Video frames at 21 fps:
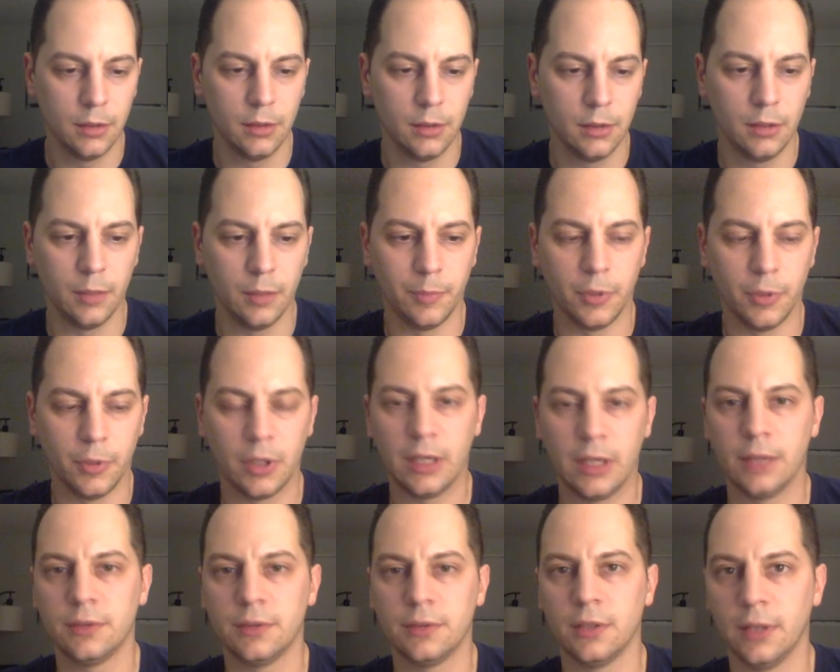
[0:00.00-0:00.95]
the book
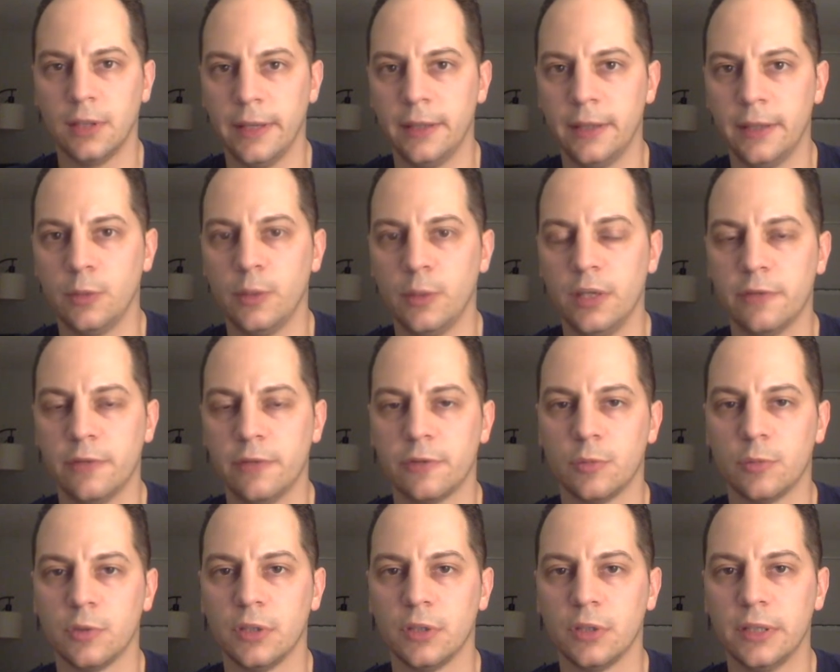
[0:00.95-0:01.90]
got delayed a week
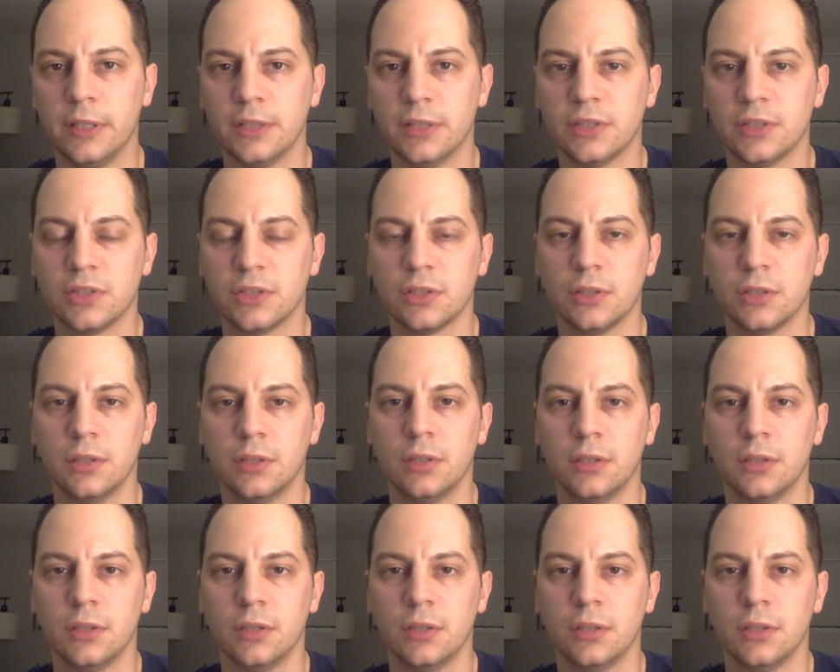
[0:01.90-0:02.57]
from release.